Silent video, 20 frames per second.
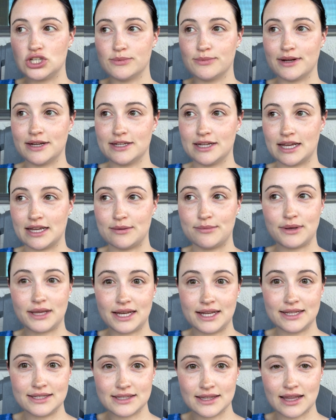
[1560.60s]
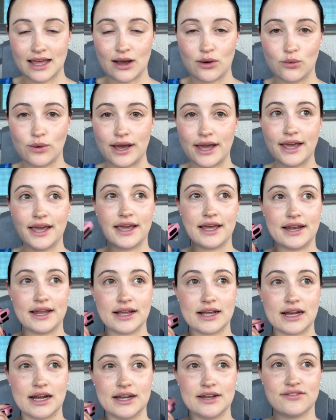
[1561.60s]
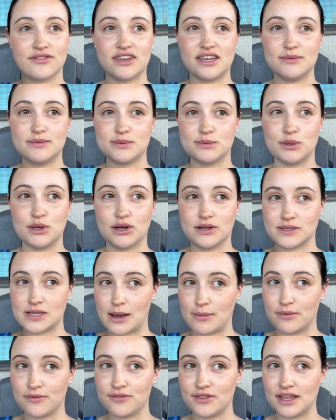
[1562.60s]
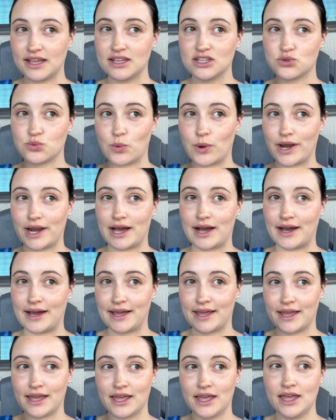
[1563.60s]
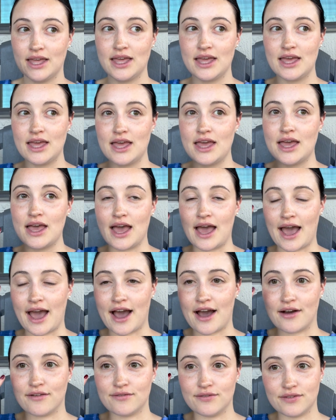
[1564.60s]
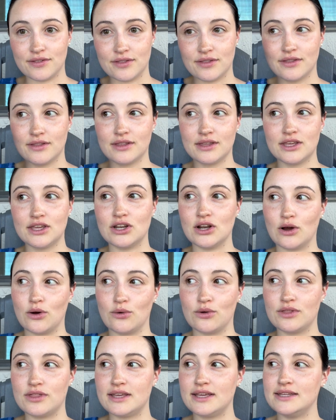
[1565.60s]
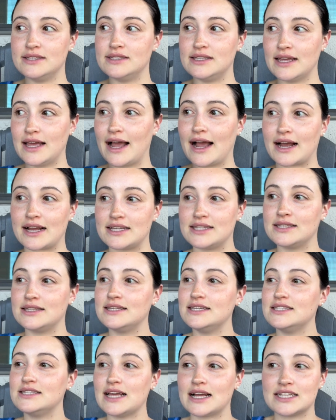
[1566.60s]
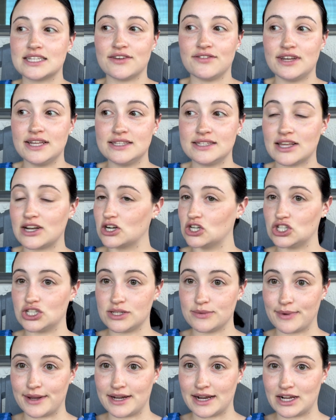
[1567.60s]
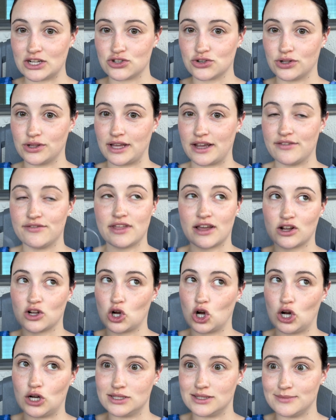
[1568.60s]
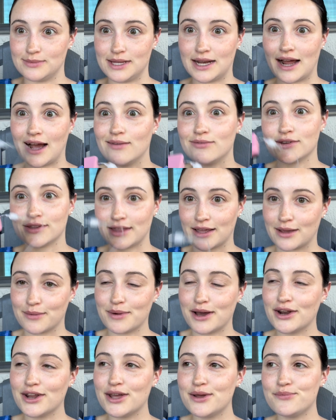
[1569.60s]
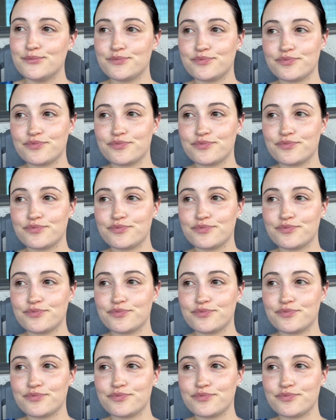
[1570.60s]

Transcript: in my diabetes in that way, and it kind of keeps me on top of things when I have, you know, these activities that are just in my natural life that cause me to have to think about it.